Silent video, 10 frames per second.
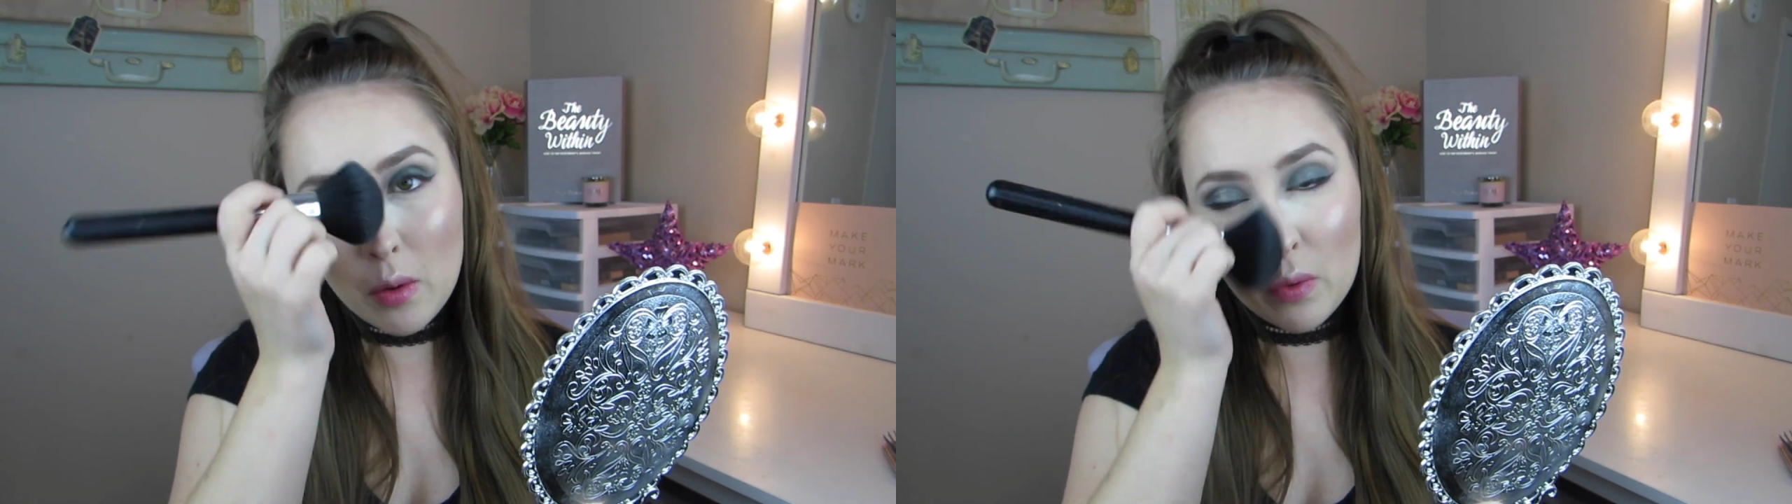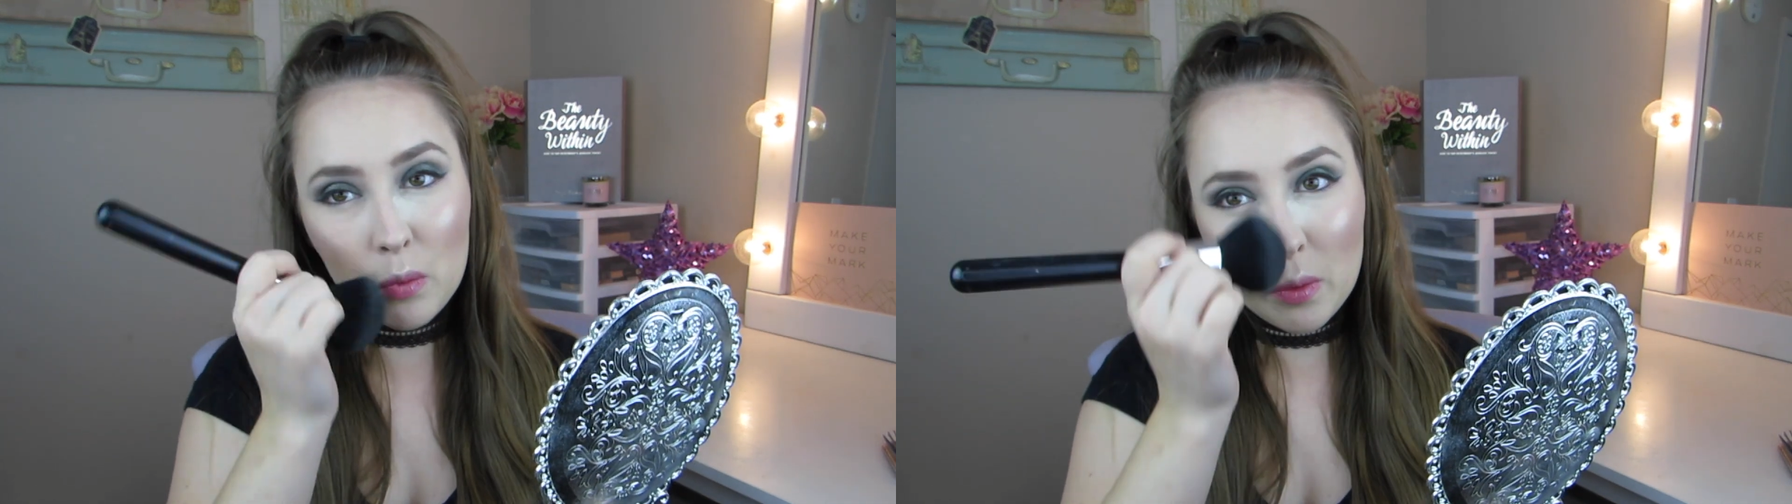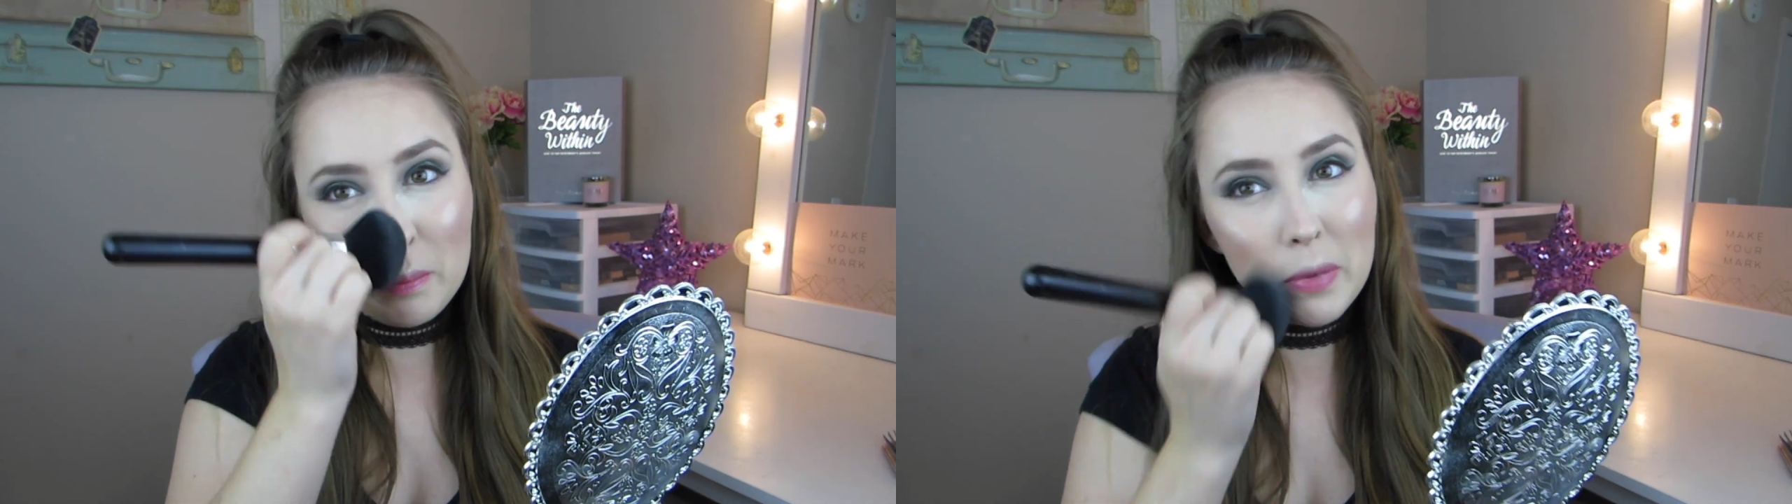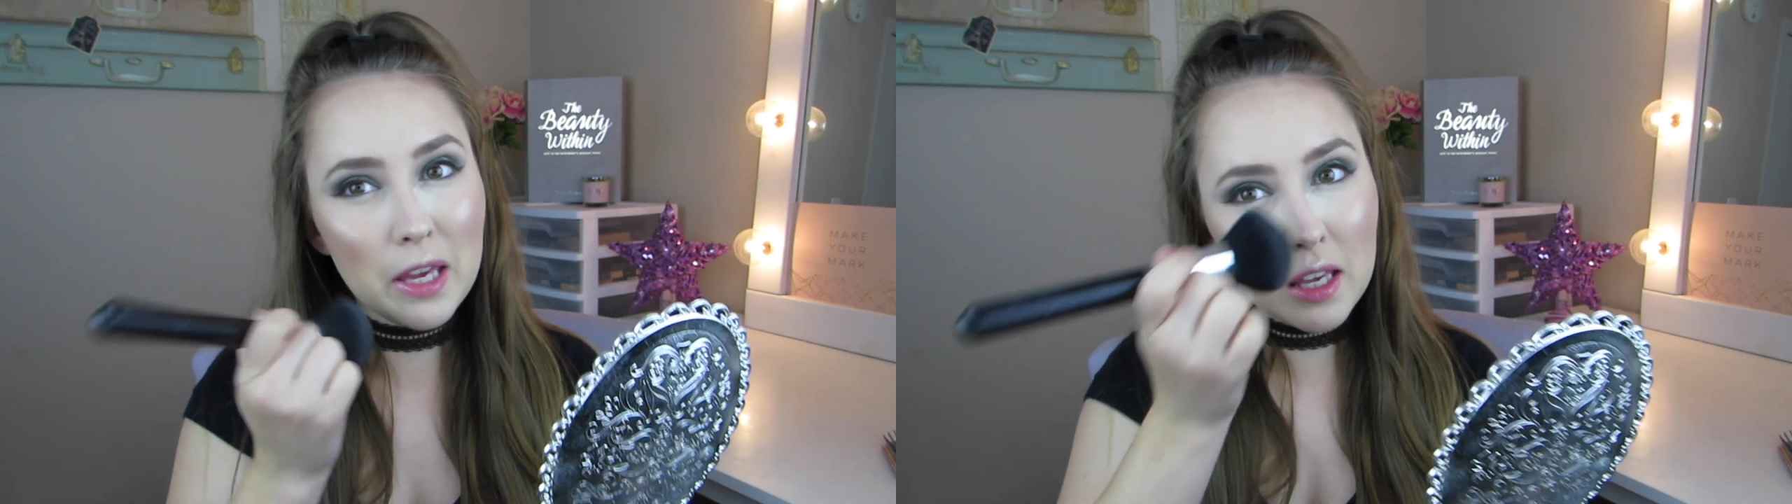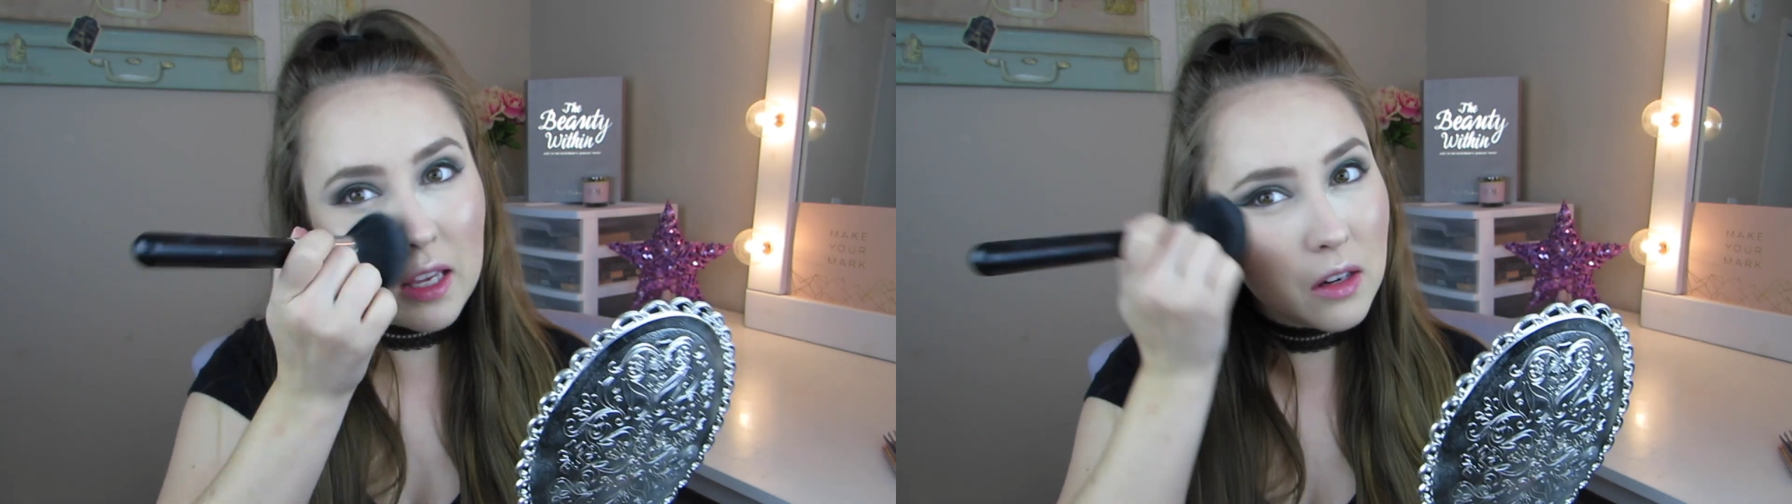we were
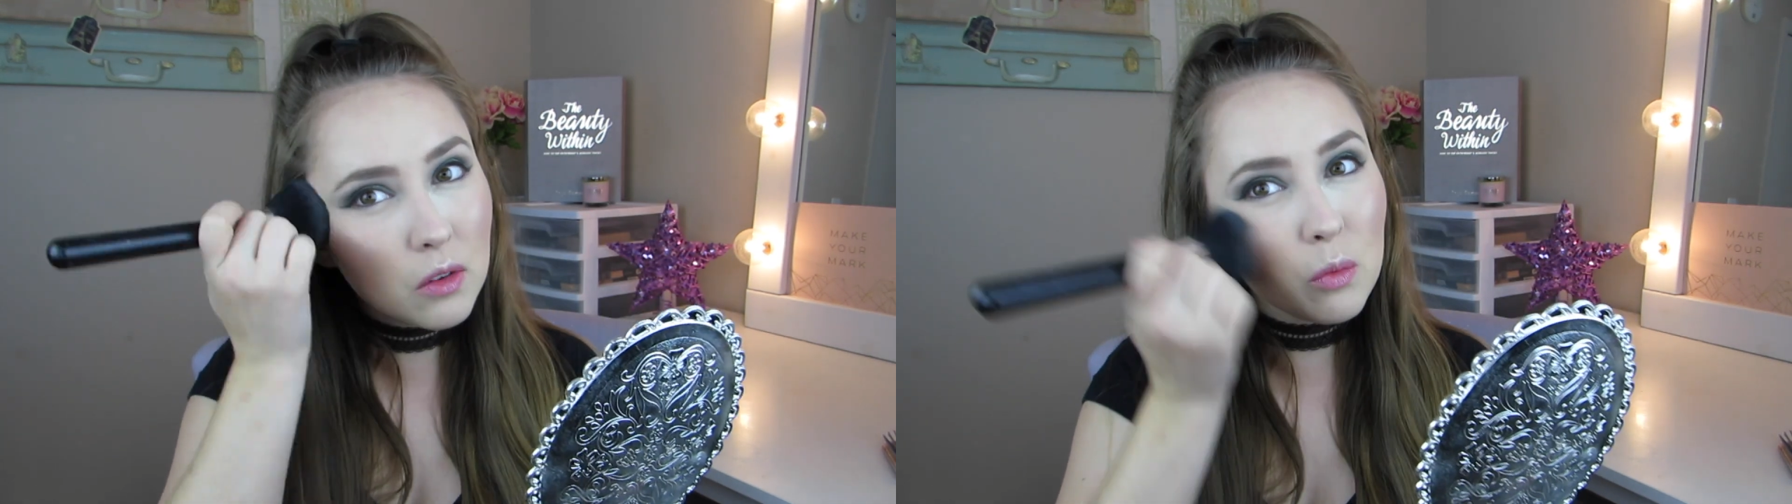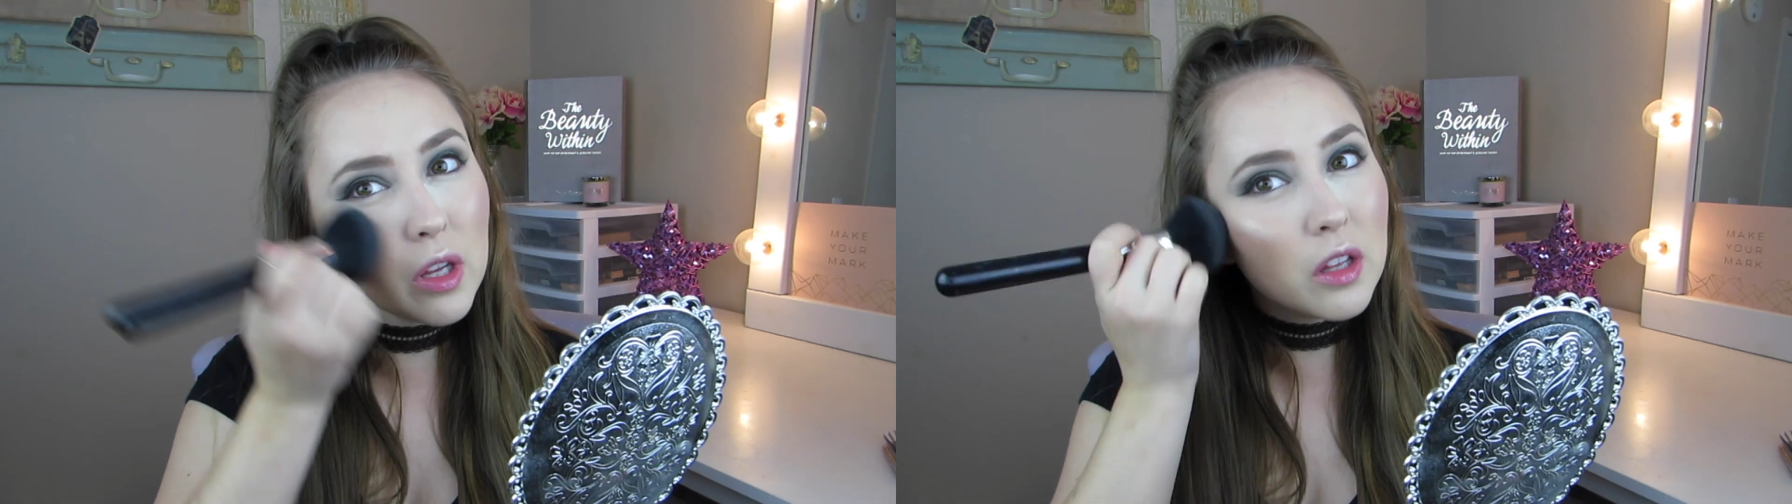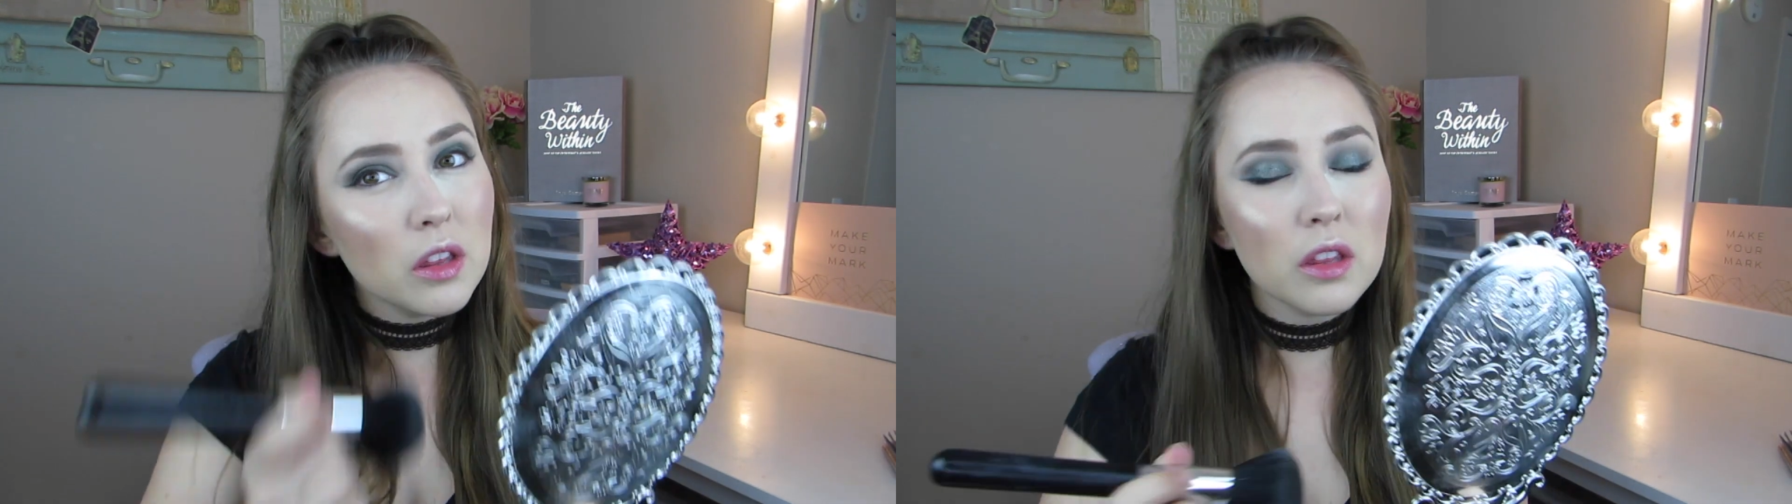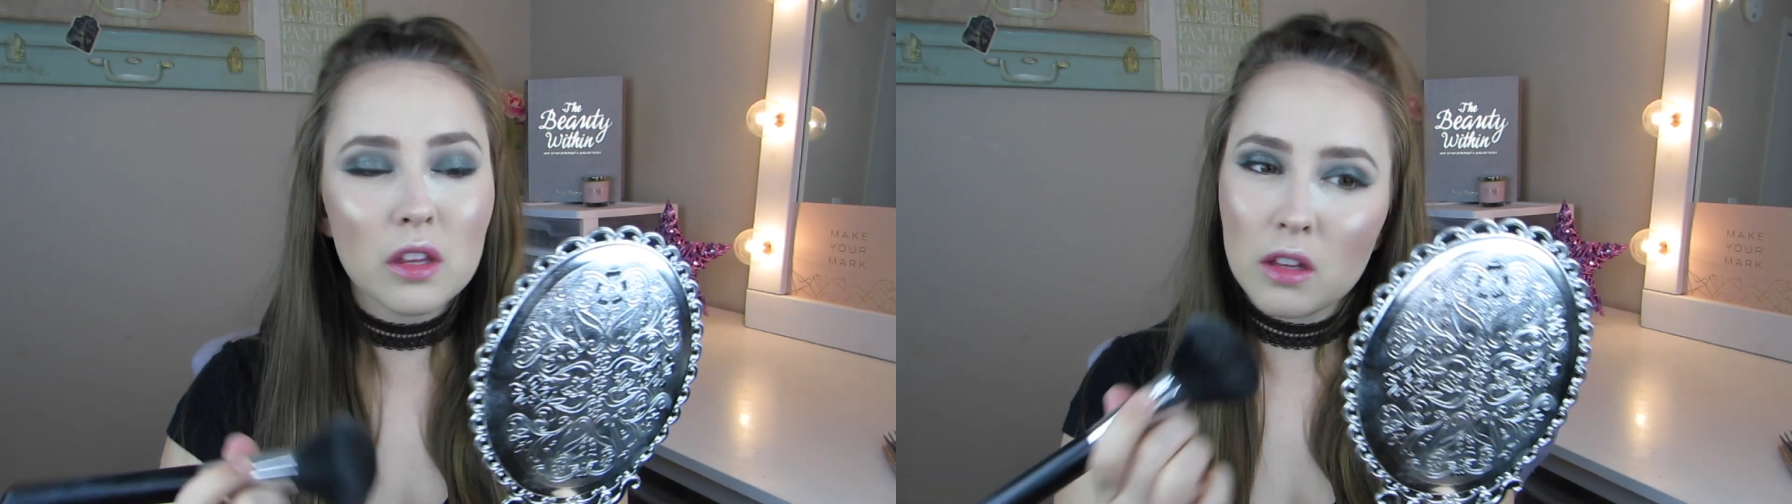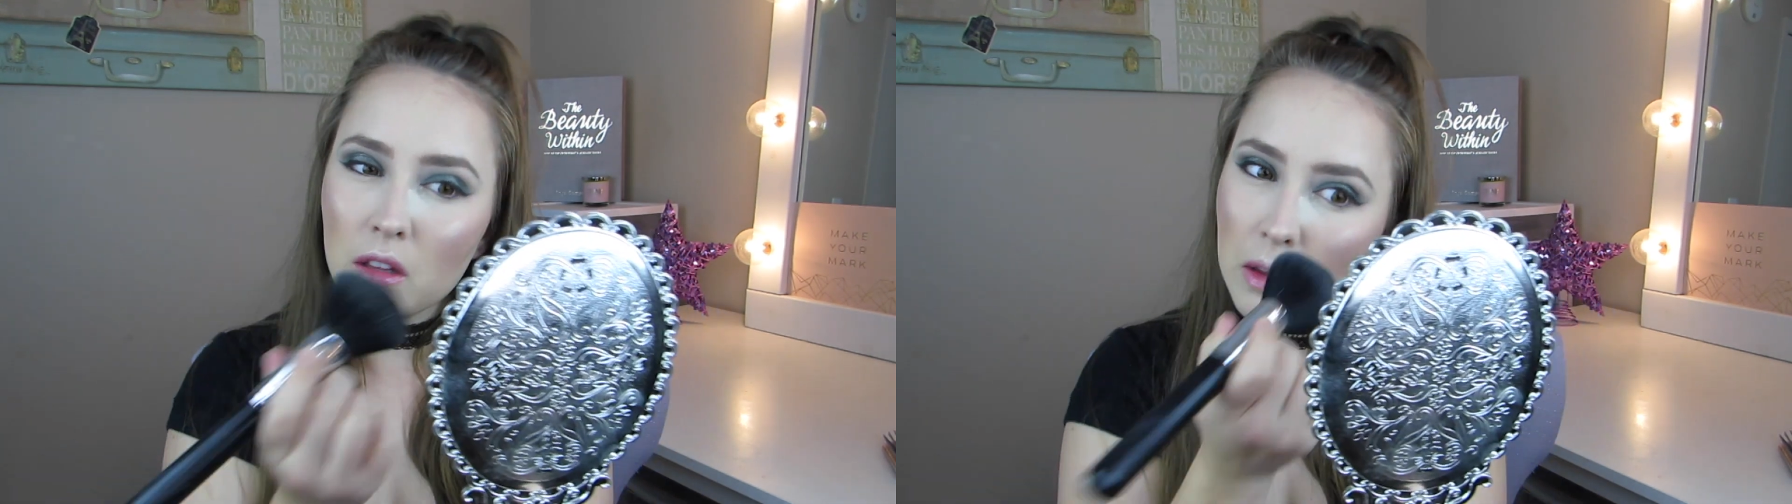baking with.